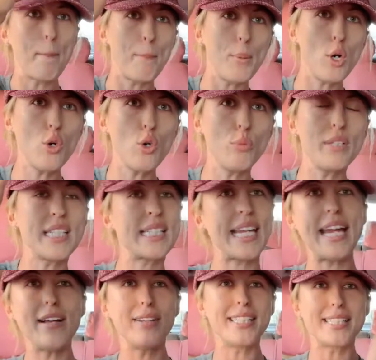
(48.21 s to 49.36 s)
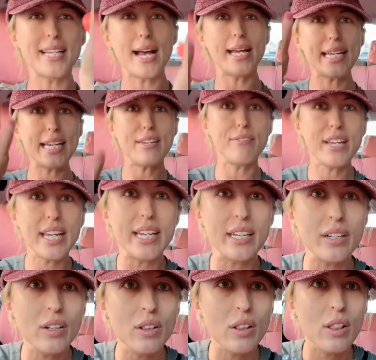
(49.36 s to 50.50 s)
Boom, the scale is not
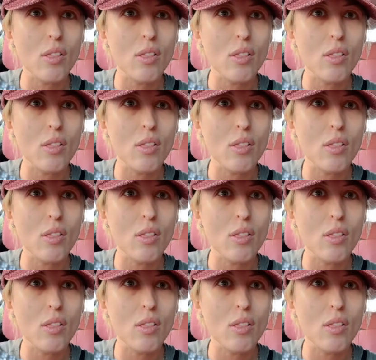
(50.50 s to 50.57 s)
even.